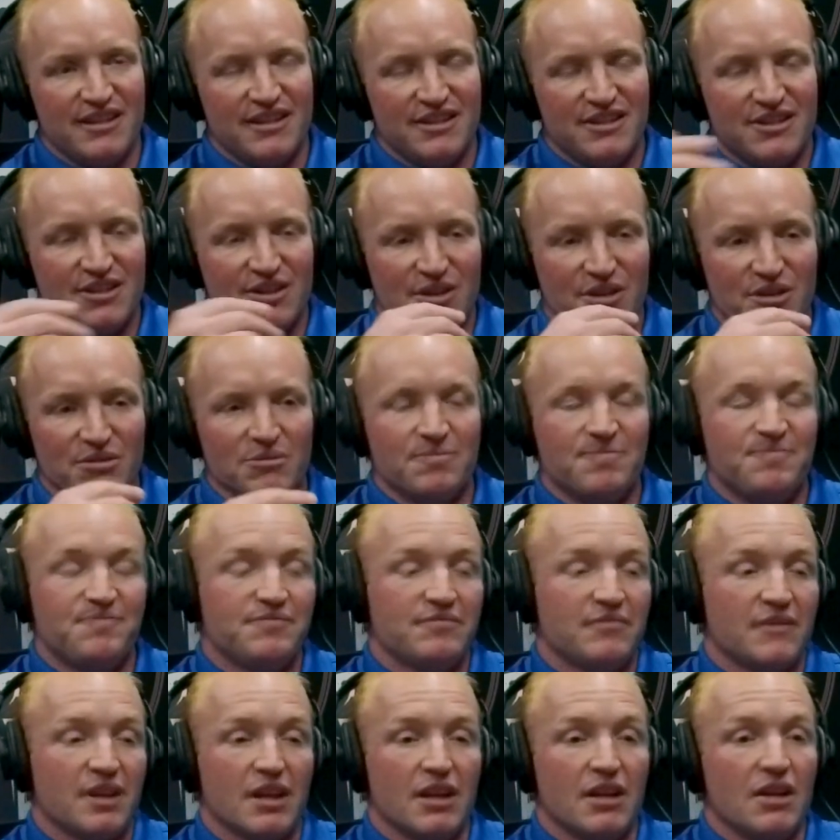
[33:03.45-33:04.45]
So,
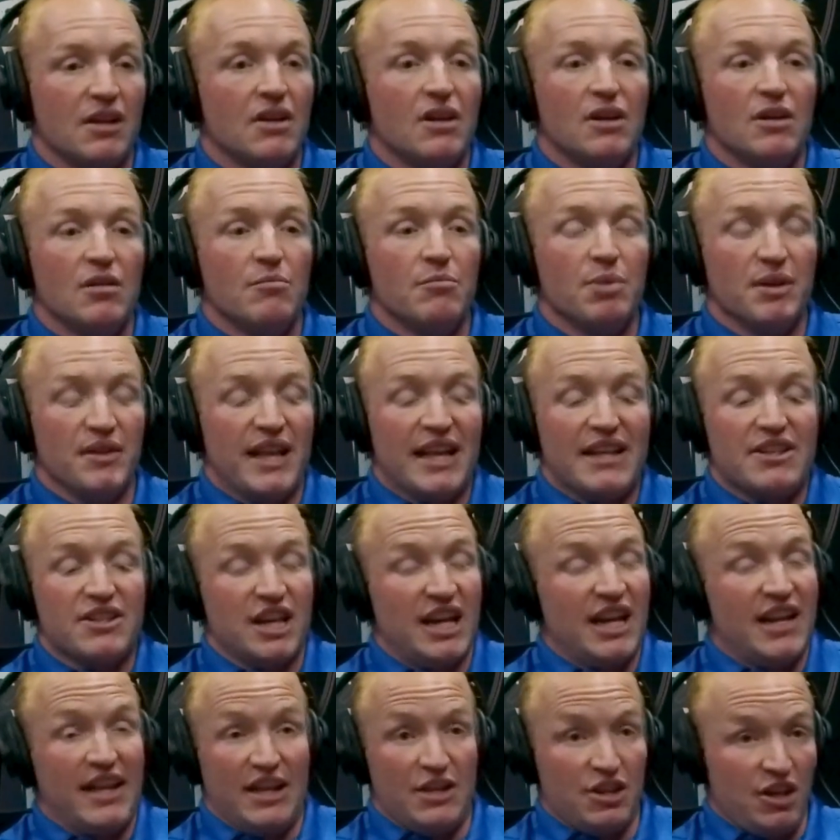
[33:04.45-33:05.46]
but that's
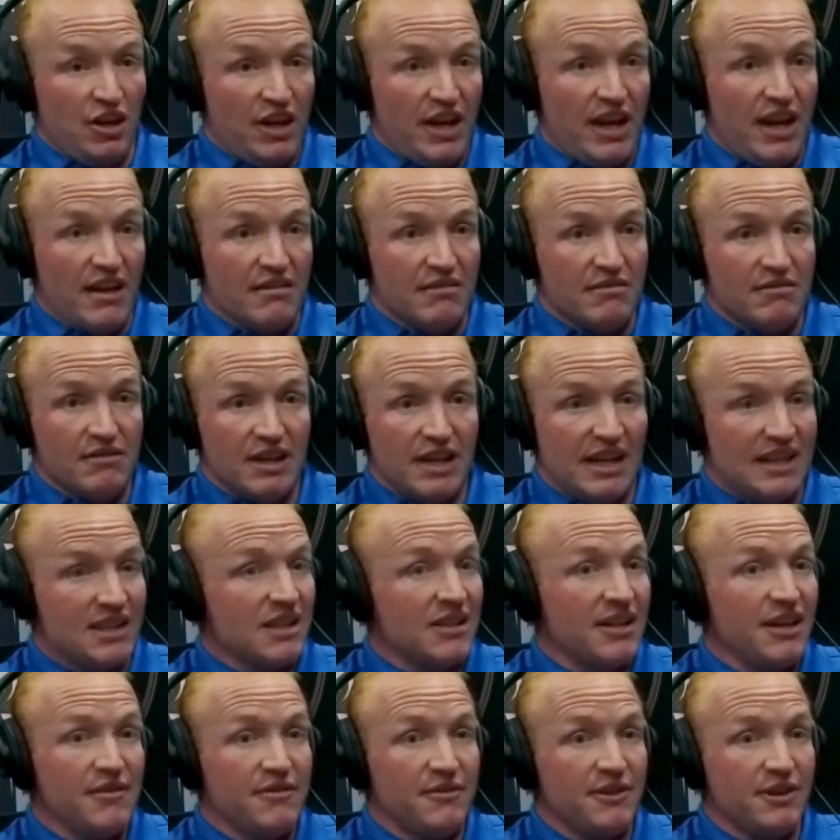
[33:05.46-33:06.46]

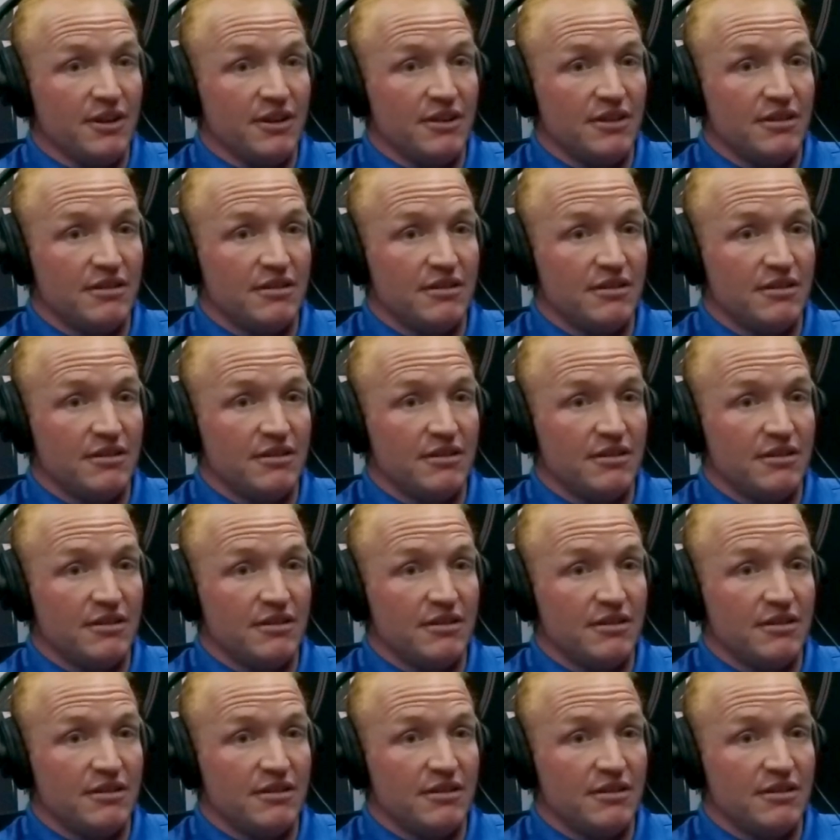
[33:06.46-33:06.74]
clean fill.